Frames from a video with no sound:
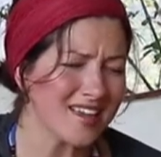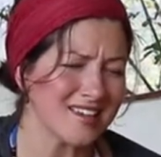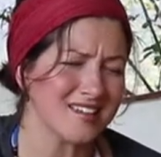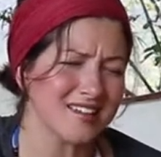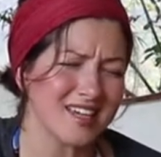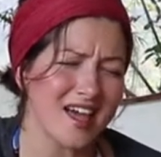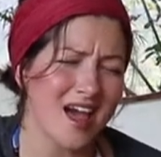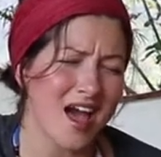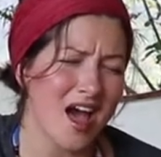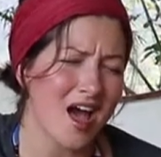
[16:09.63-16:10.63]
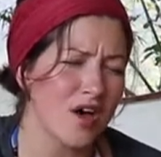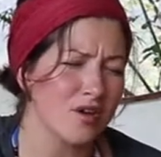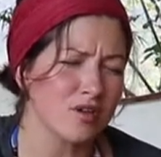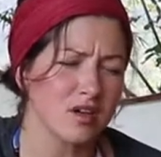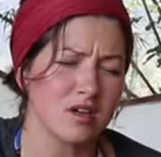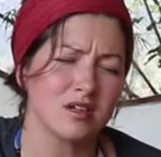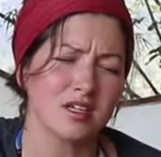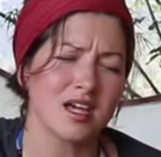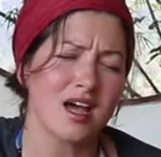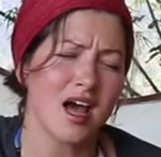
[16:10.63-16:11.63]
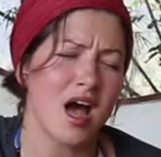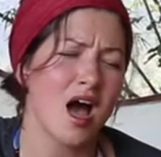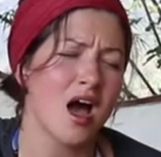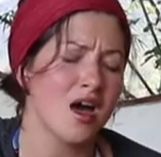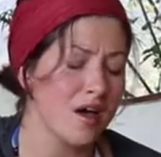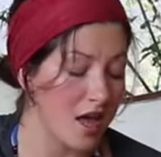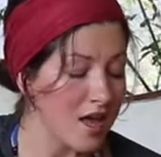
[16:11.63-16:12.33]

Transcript: cacao, cacao.